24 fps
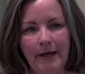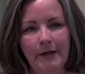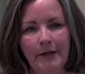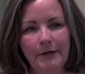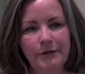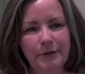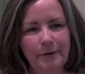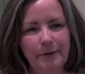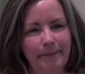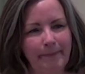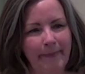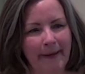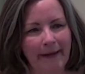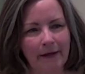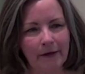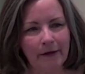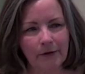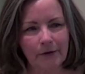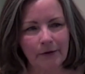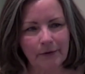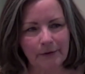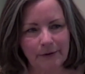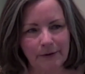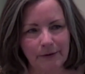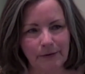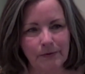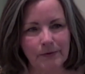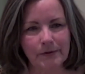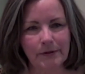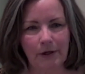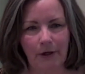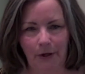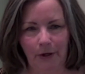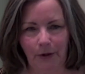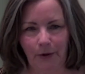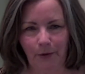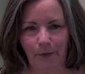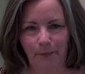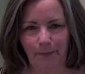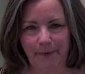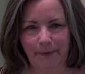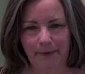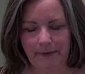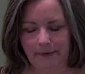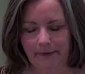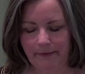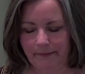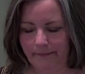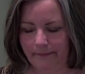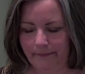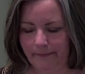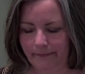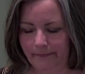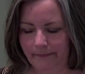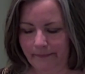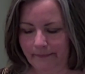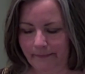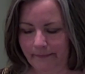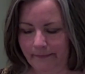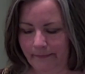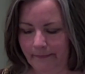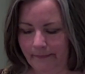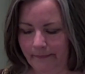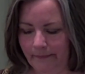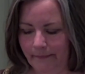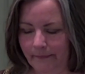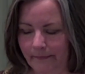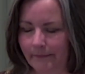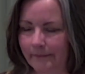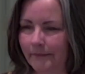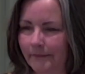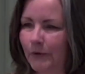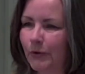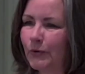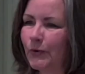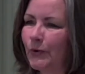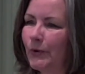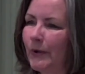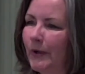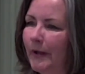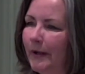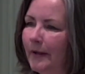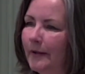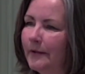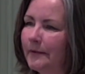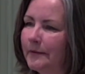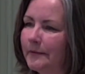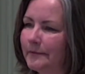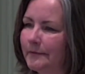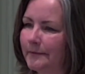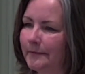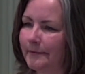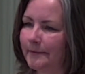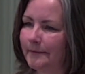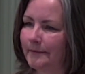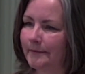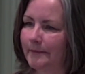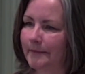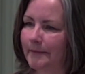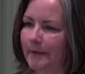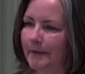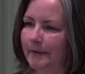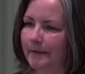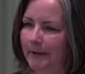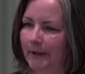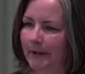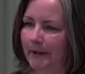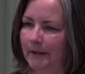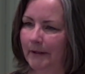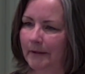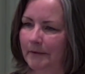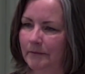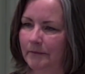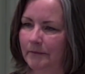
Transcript: to make her lose hope. Cruel, isn't it?